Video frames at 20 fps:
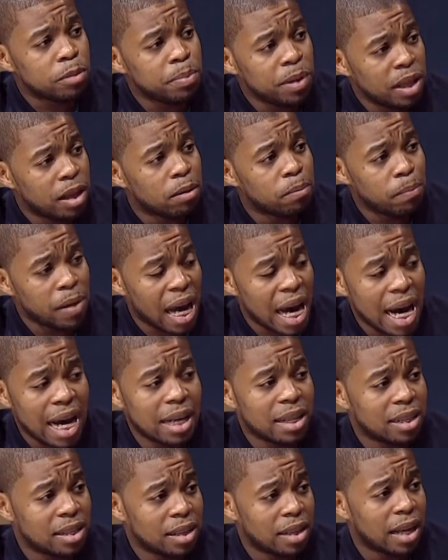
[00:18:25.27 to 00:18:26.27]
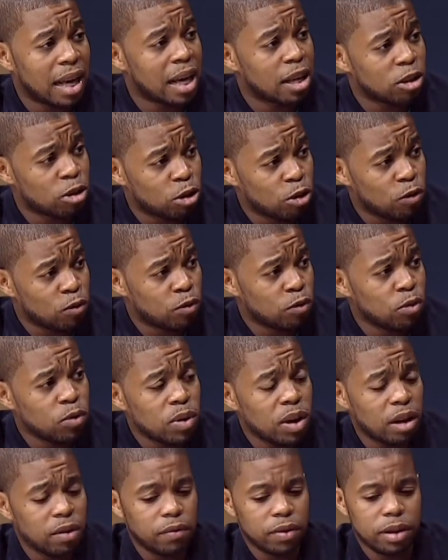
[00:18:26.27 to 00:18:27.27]
be compassion as the root
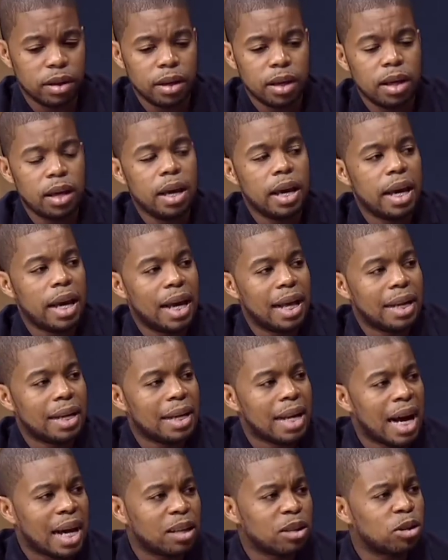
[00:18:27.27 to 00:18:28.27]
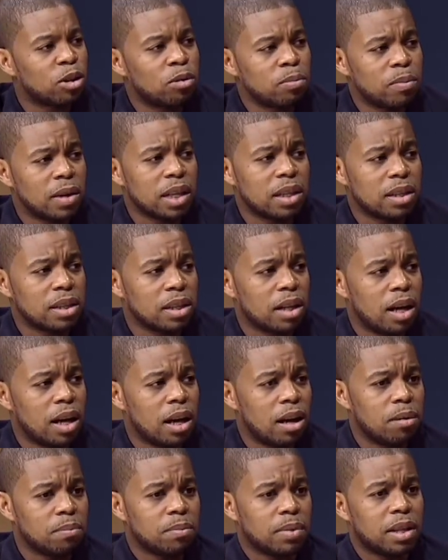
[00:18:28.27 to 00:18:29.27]
of it. Not so much
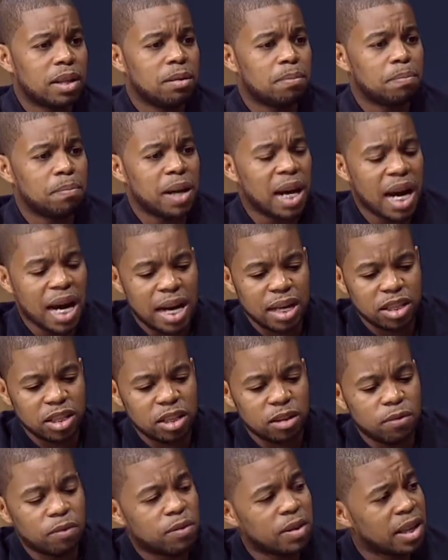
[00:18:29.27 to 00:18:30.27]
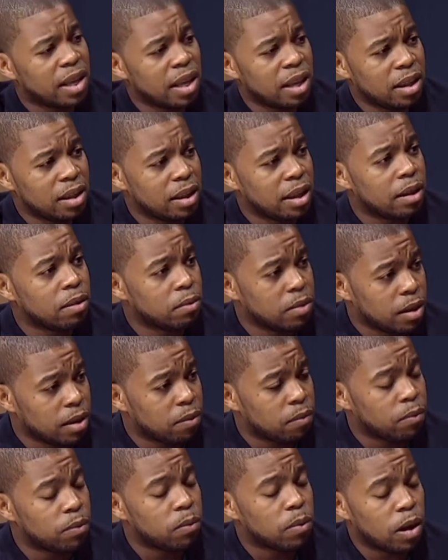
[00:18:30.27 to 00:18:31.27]
compassion for
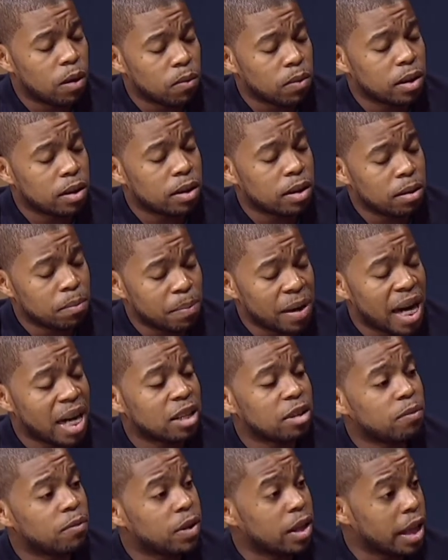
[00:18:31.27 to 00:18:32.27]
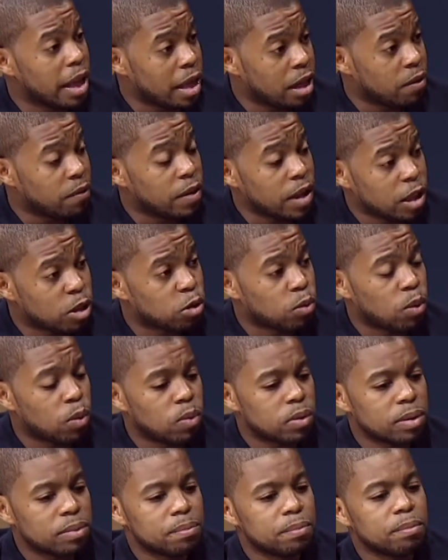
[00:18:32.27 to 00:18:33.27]
compassion for the individual,
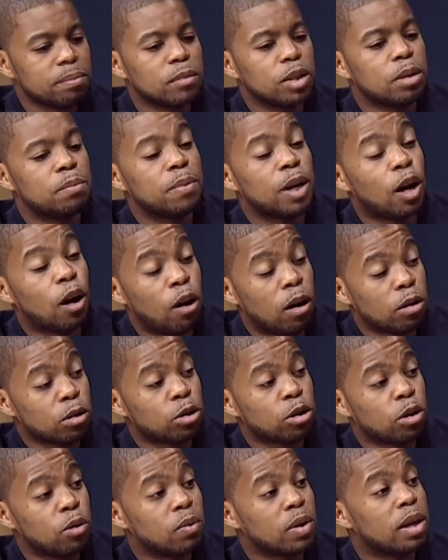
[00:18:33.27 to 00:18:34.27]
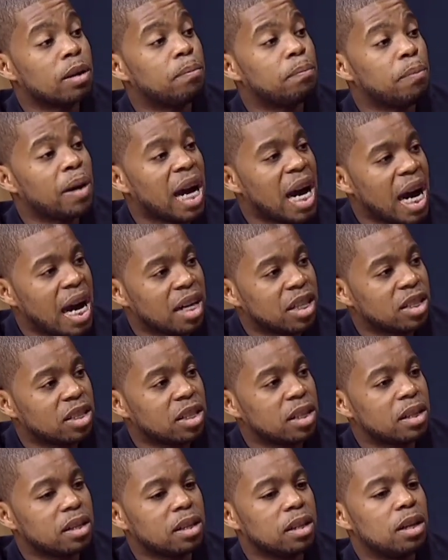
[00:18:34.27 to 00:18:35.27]
but also
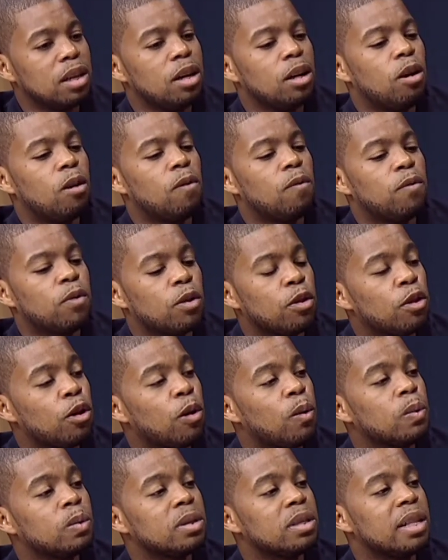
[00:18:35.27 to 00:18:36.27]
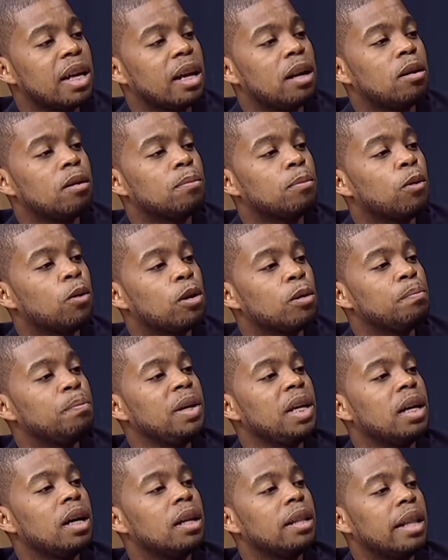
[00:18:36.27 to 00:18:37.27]
compassion for those that are going to
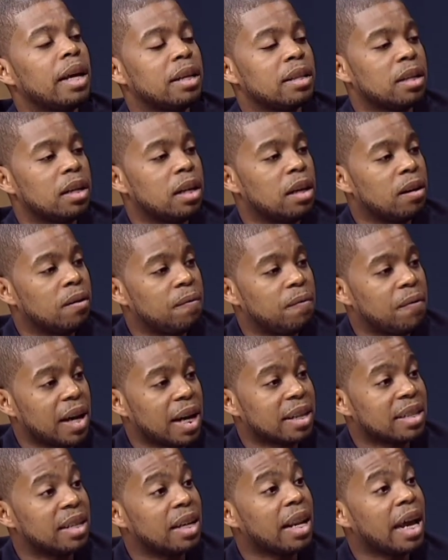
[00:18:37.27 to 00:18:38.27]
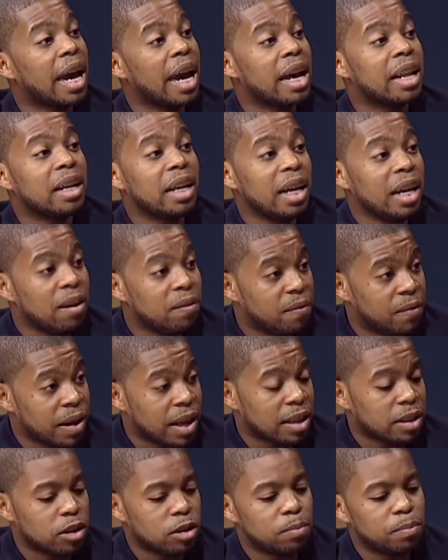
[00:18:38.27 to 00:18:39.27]
be, that's affected and
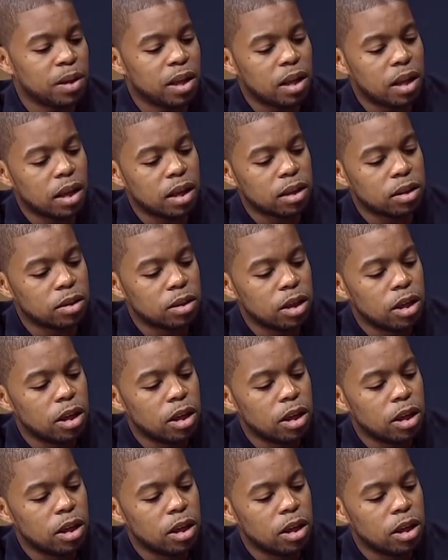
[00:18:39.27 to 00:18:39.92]
effected. Because